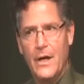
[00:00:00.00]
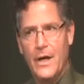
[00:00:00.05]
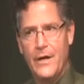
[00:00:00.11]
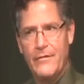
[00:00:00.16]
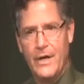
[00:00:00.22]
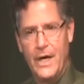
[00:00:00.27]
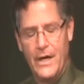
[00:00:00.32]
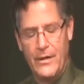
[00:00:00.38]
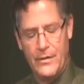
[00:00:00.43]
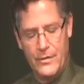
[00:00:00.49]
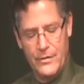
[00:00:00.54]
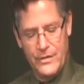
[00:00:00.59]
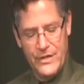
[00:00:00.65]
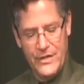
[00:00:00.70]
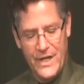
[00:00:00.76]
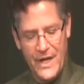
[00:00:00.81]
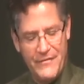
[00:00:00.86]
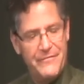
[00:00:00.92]
of
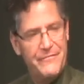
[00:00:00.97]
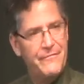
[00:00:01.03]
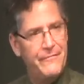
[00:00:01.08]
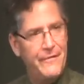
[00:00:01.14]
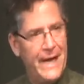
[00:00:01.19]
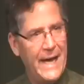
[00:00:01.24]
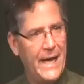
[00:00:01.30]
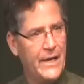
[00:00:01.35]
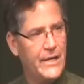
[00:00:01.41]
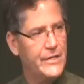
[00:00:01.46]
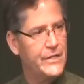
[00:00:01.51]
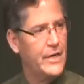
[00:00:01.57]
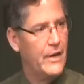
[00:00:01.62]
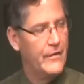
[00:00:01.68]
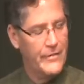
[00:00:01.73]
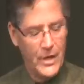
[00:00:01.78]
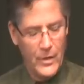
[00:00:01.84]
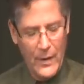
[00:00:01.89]
others, the effect
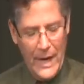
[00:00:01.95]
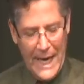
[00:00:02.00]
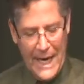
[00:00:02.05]
of their